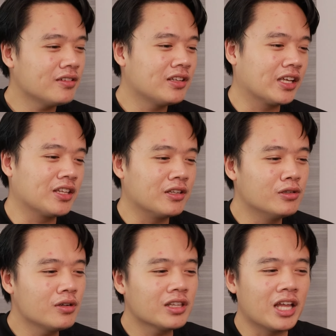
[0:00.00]
Like they
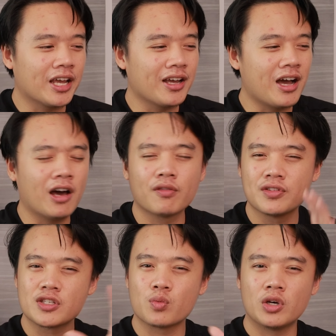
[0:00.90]
look like out of
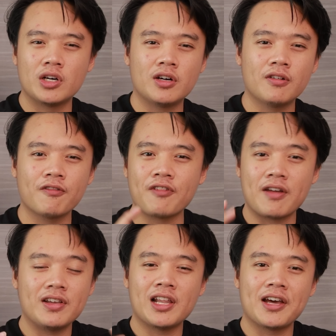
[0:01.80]
this world
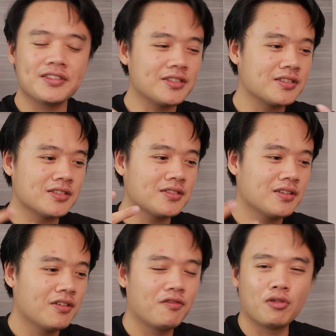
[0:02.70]
fairy lights that's just
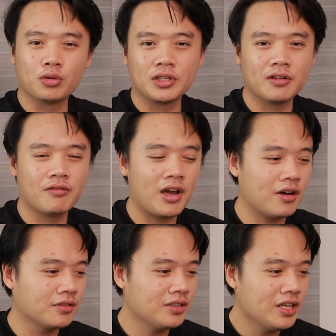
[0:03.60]
floating
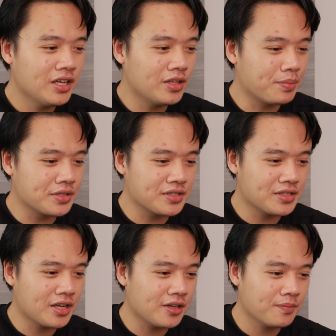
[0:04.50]
around the
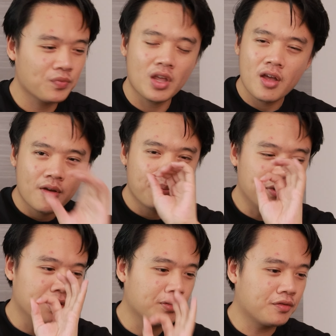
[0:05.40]
person's head.
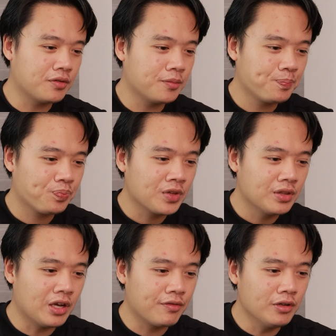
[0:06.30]
Beautiful.
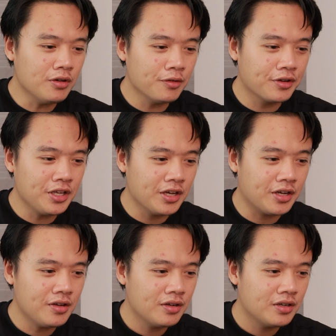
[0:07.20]
Now, if you look over
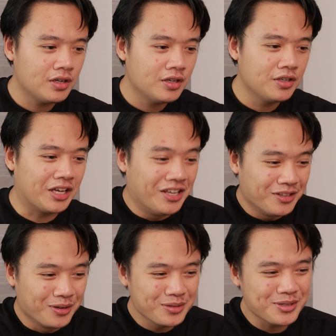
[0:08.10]
here, you
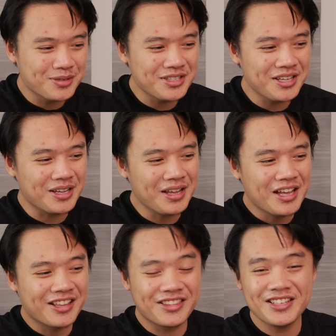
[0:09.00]
can also see
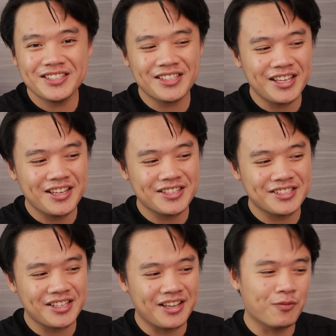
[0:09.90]
this
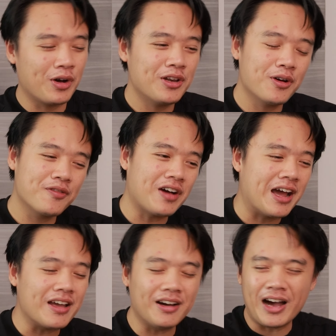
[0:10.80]
is one of,
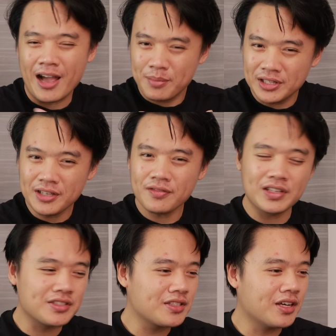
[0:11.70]
I, I believe
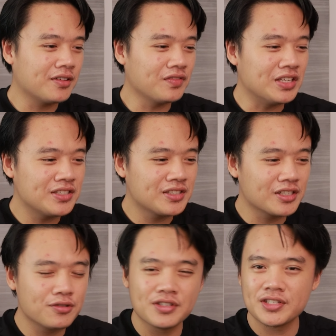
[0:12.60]
it's the
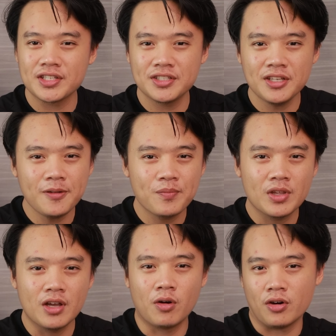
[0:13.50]
Insta360
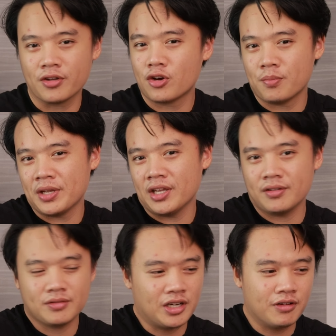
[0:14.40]
or it could
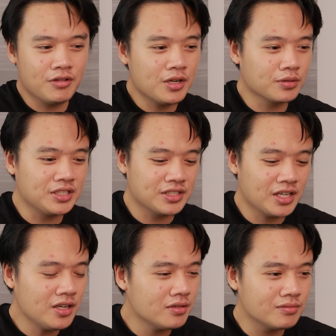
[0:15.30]
be a Ricoh
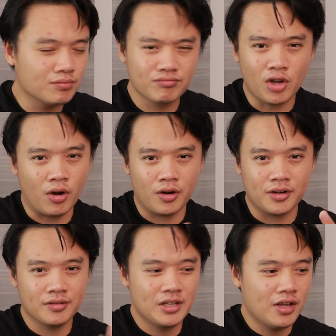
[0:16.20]
Theta
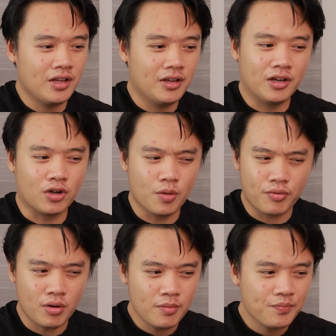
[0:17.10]
or a
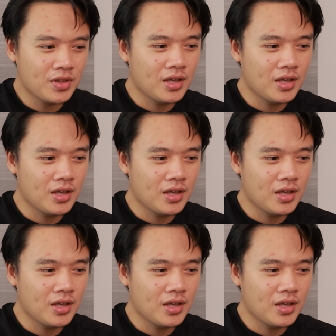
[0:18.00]
GoPro.